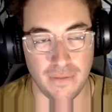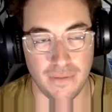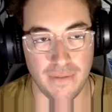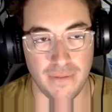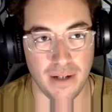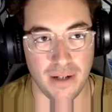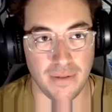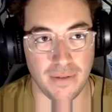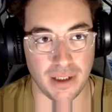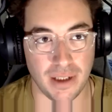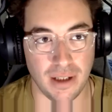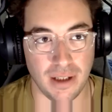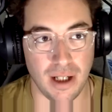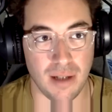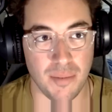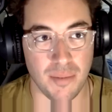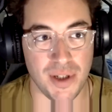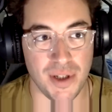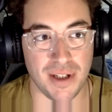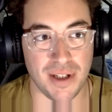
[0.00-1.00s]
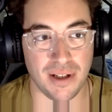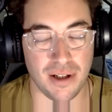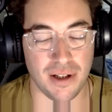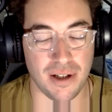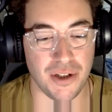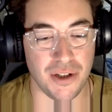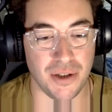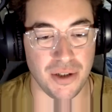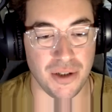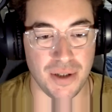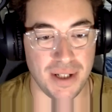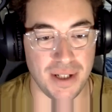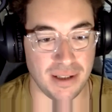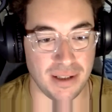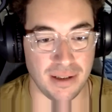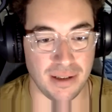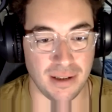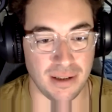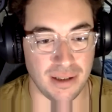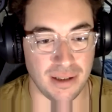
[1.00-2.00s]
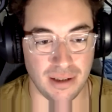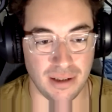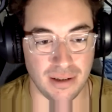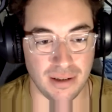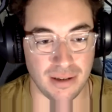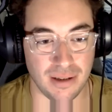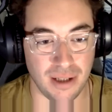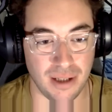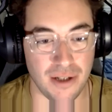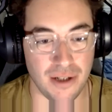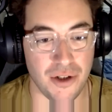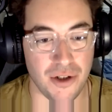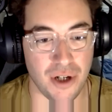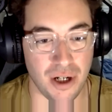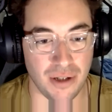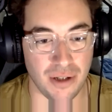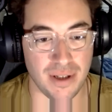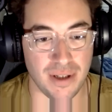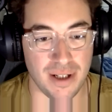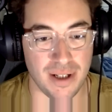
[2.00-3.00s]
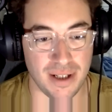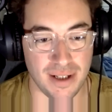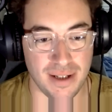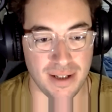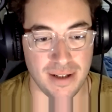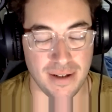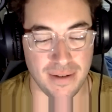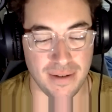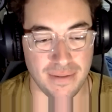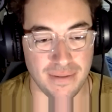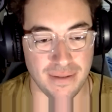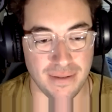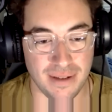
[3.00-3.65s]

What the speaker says: fan of like a lot of music, aren't you? Just like a lot of genres and stuff.